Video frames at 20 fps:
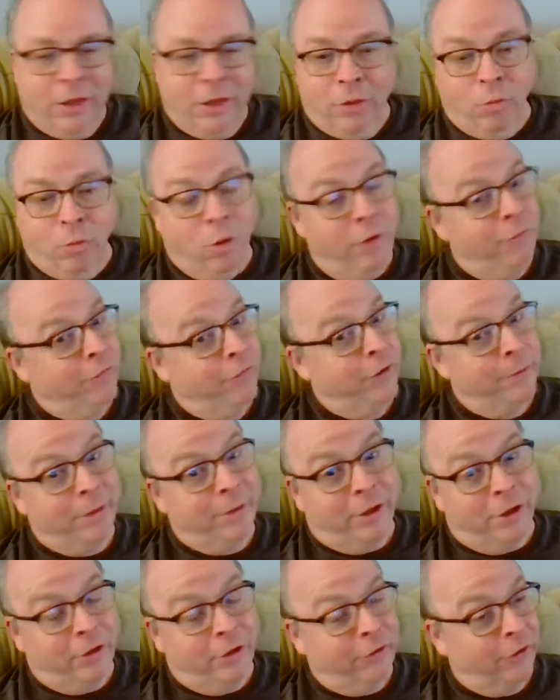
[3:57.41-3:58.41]
The one
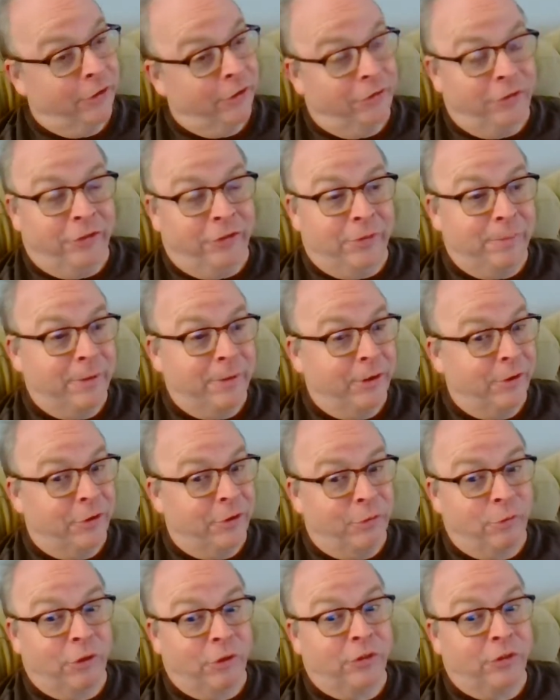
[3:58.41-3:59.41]
female looks like she's about to